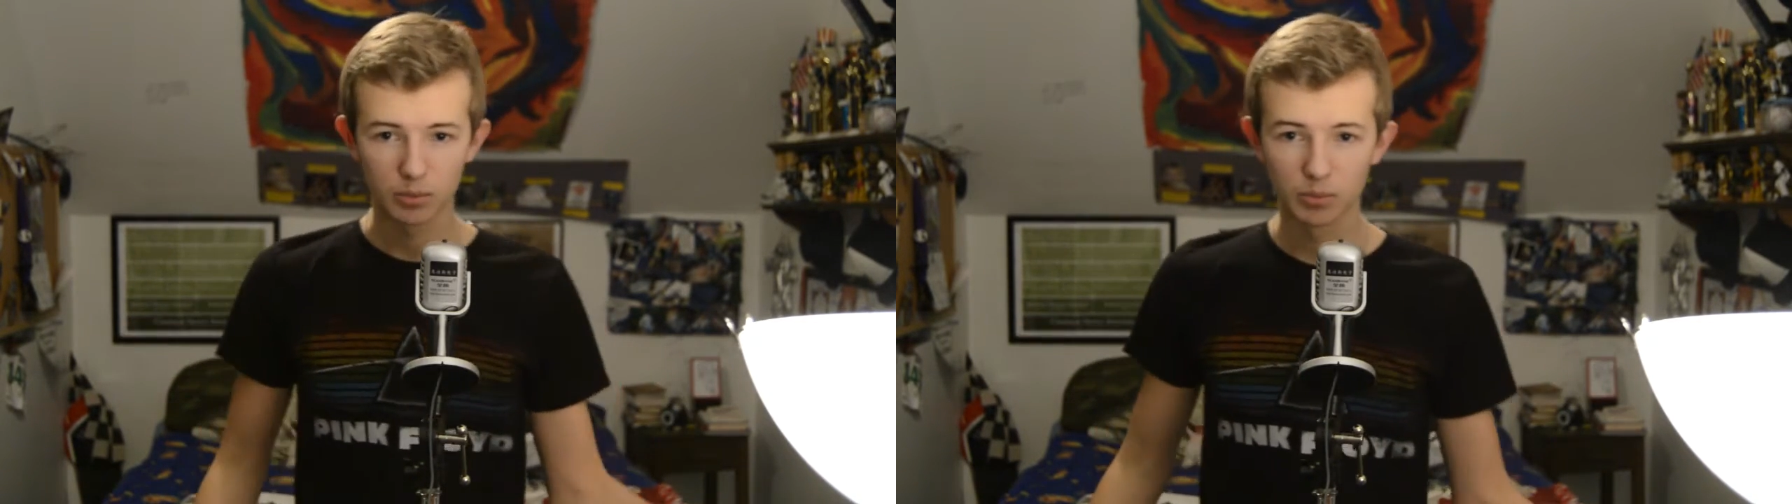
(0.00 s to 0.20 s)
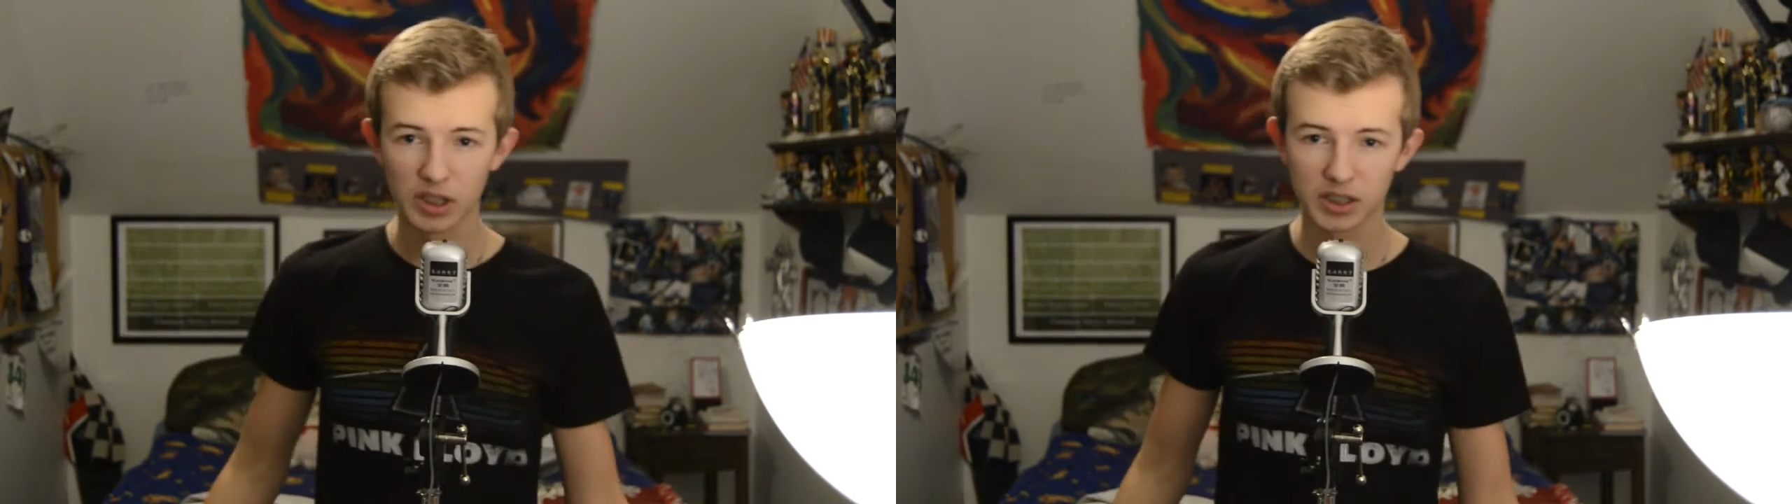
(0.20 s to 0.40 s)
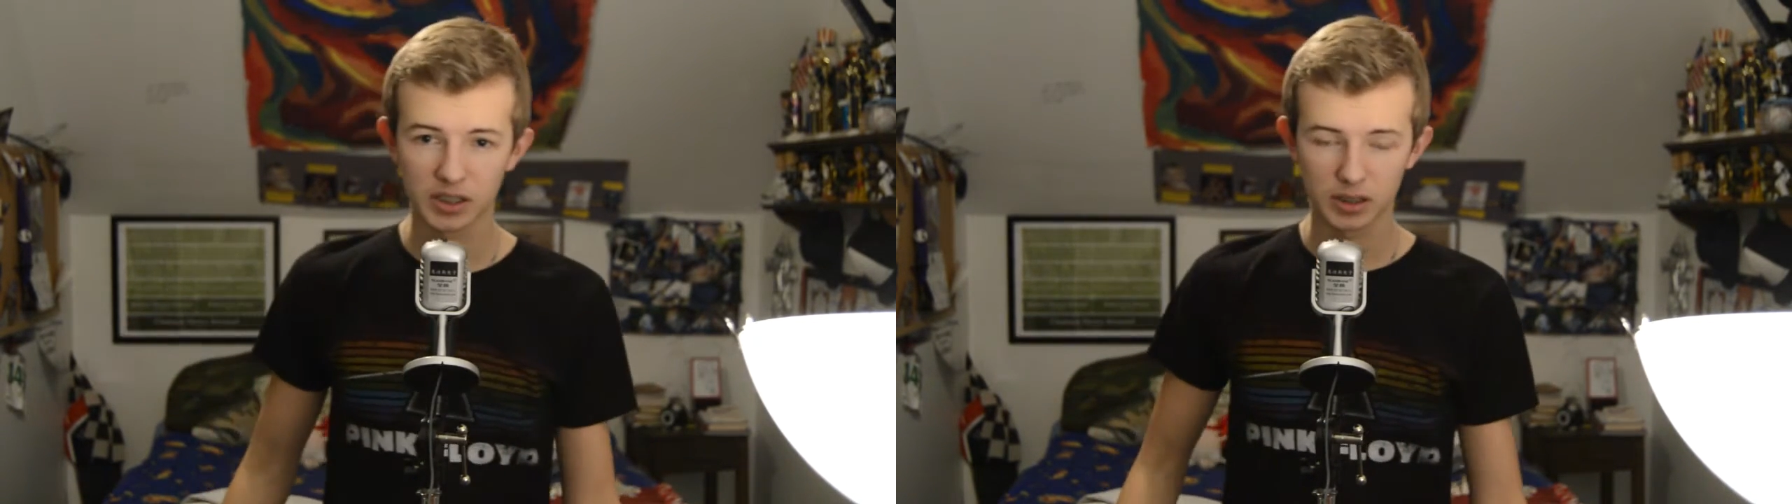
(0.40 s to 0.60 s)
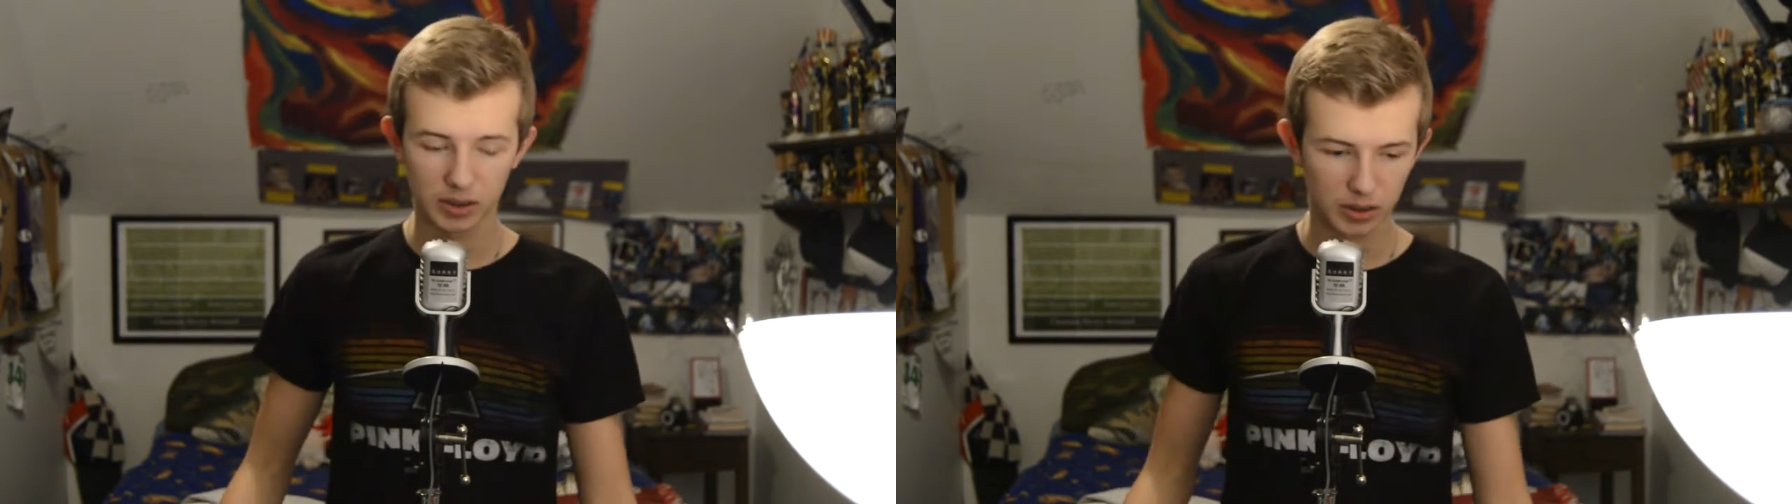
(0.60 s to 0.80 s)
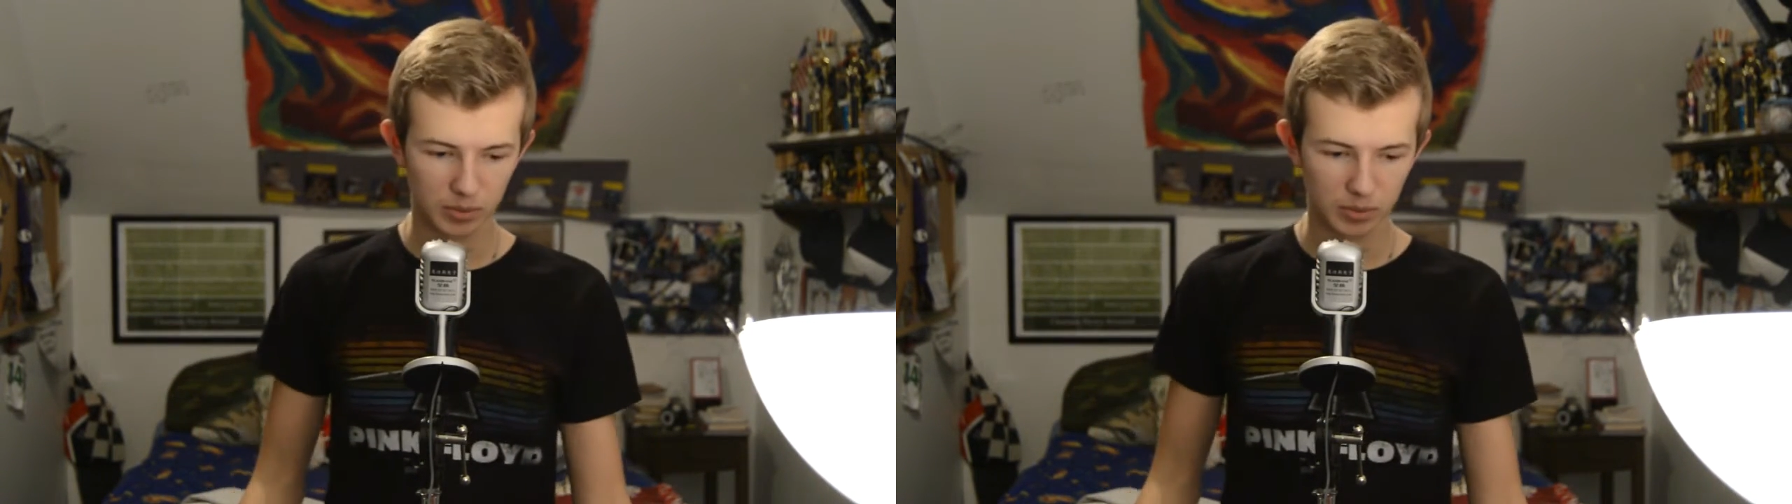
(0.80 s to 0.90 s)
mis